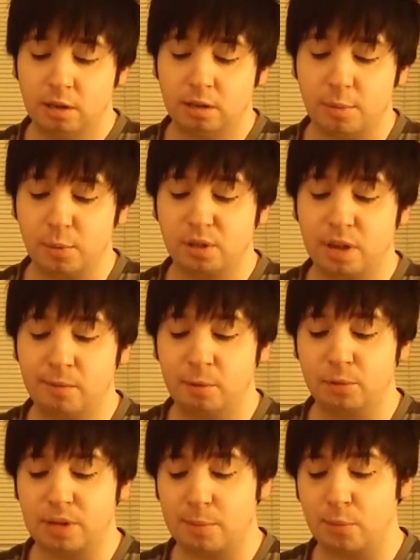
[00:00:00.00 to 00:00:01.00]
Number 7
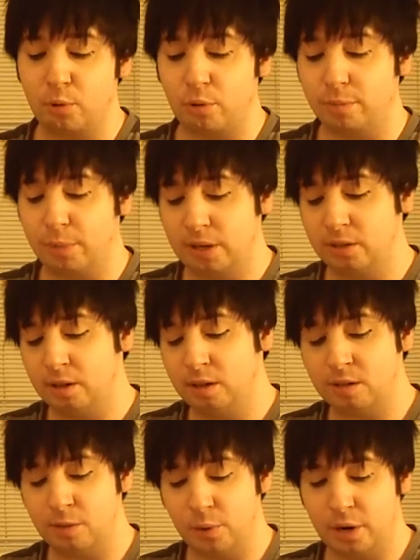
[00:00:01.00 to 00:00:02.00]
was Capricorn and
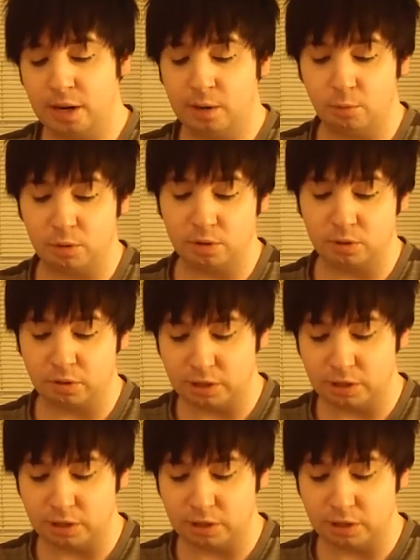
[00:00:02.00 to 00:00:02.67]
Pisces. Number 8 was